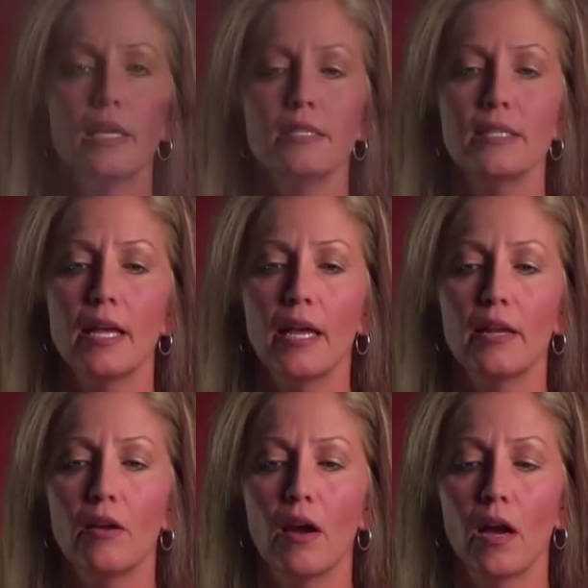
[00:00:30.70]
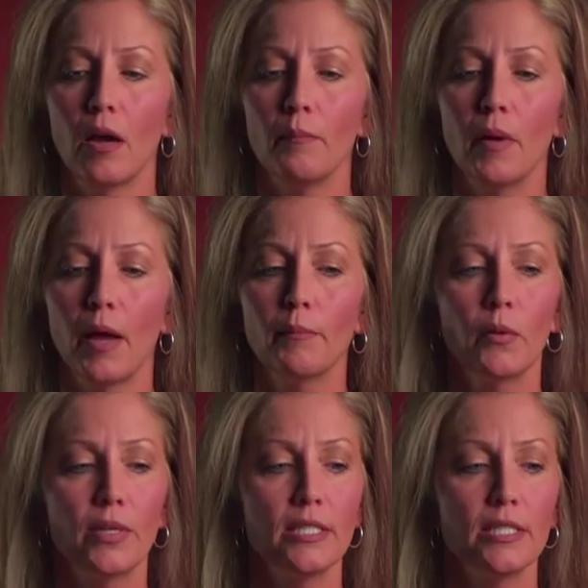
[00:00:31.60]
He said, I'm
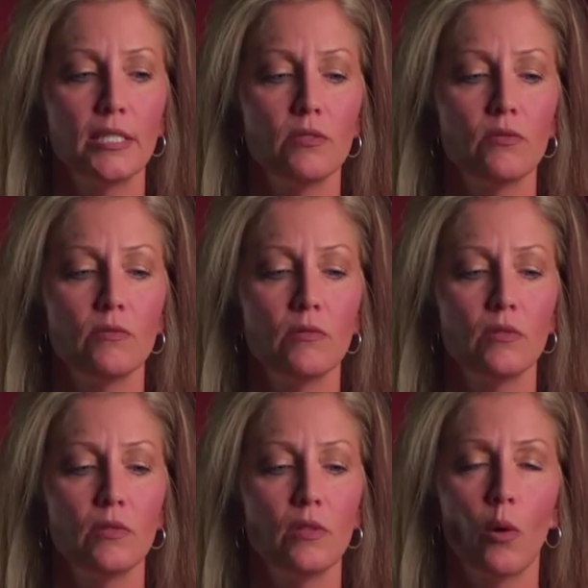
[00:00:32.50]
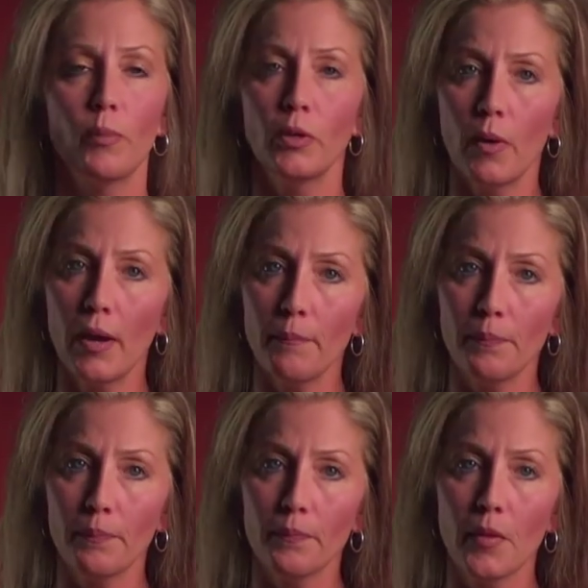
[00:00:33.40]
going to open you up.
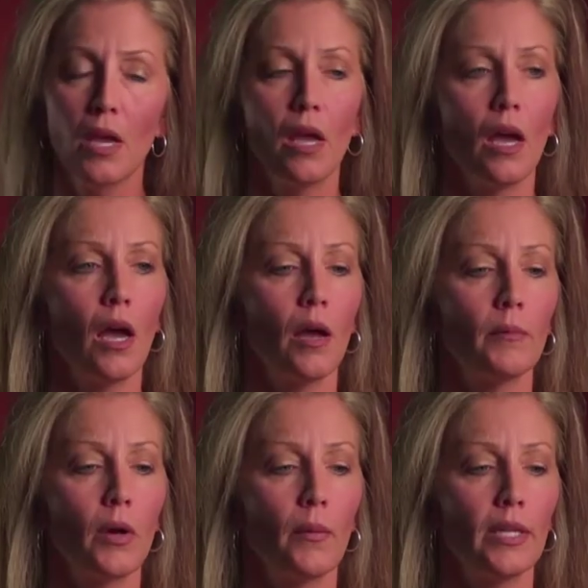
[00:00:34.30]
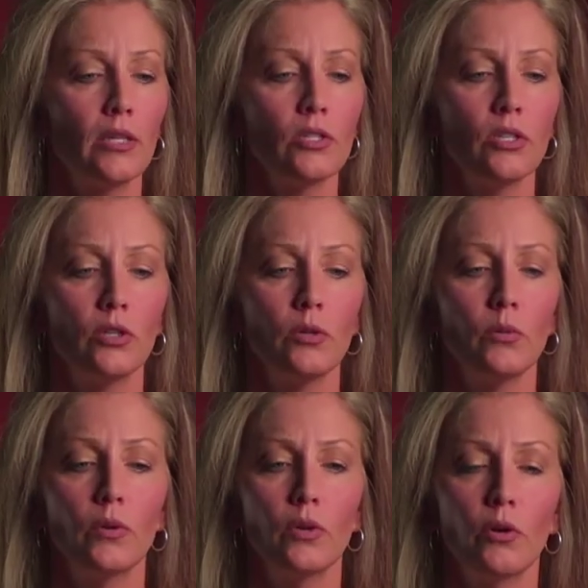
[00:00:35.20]
I'm going
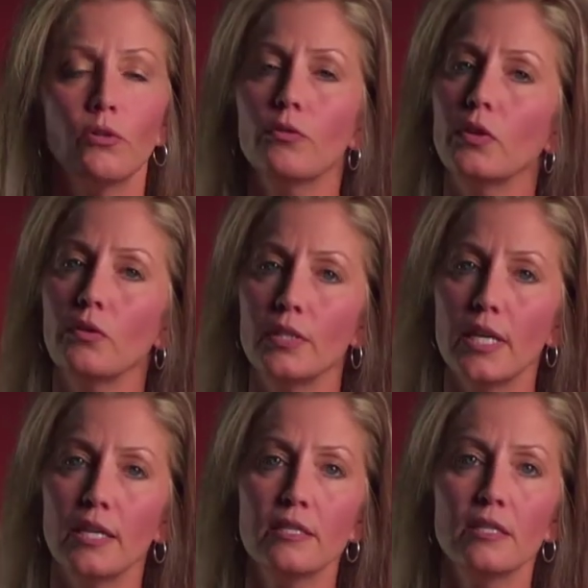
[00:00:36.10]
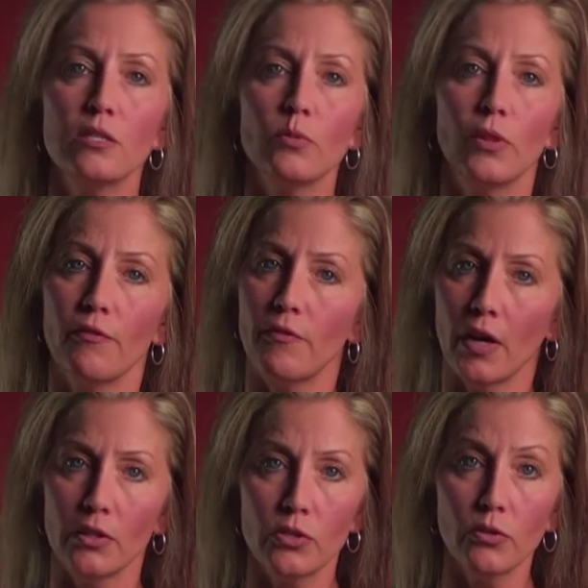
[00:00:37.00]
to go through your intestines with a
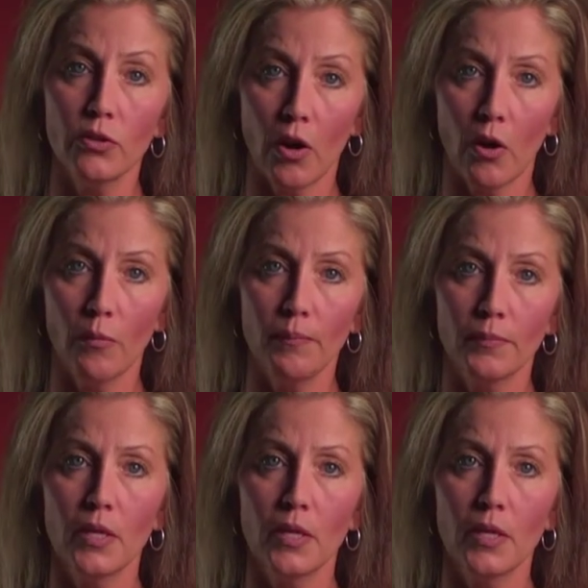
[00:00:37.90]
fine-tooth comb.